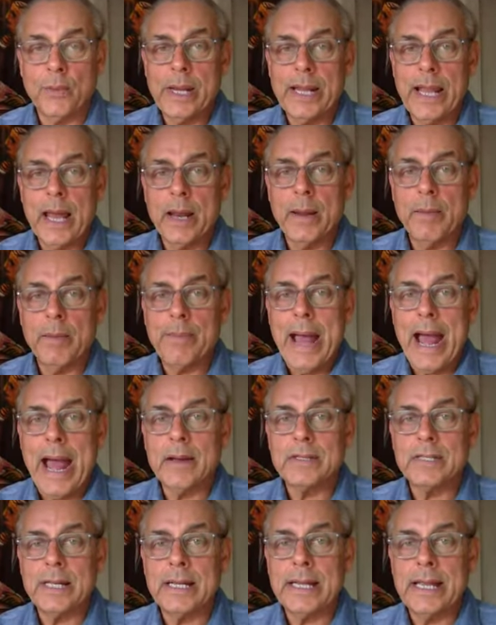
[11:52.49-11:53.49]
we get a
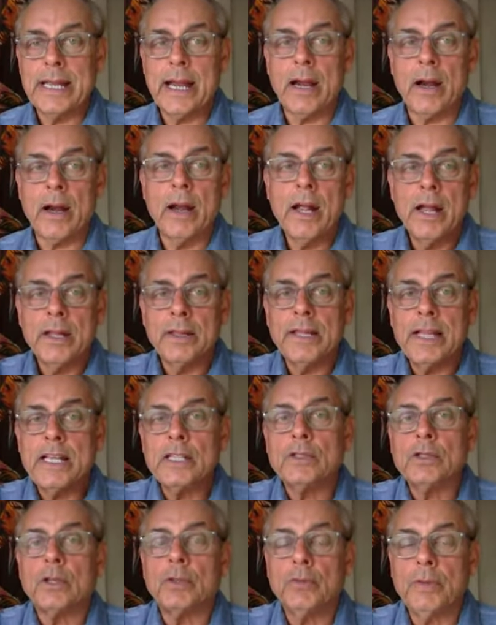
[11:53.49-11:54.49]
bounce in here,
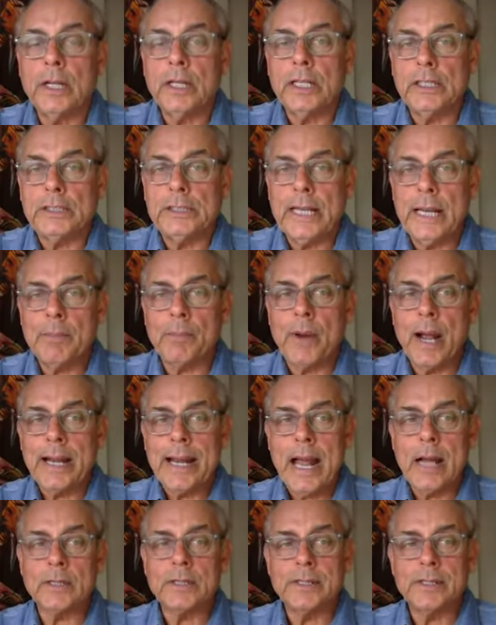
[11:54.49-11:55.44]
these look really cheap right now.